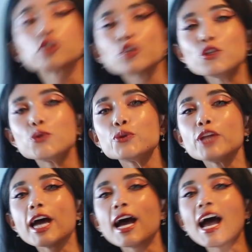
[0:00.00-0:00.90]

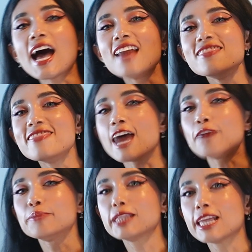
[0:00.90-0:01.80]
HyunA and
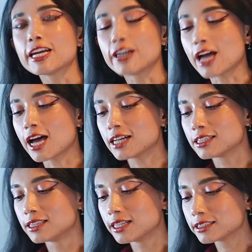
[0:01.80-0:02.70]
Nabillera,
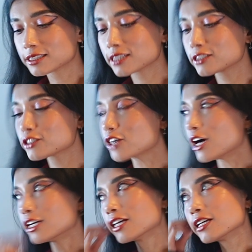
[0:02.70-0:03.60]
let's get
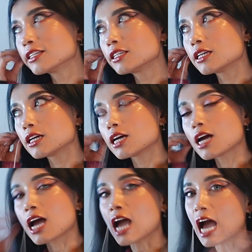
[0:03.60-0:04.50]
started.
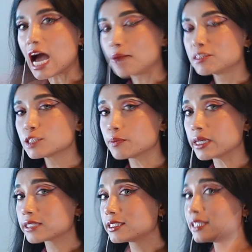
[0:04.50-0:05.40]
I'm
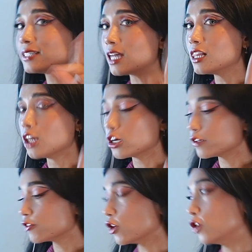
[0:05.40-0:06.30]
expecting a lot
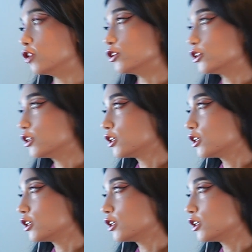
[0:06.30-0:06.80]
of color.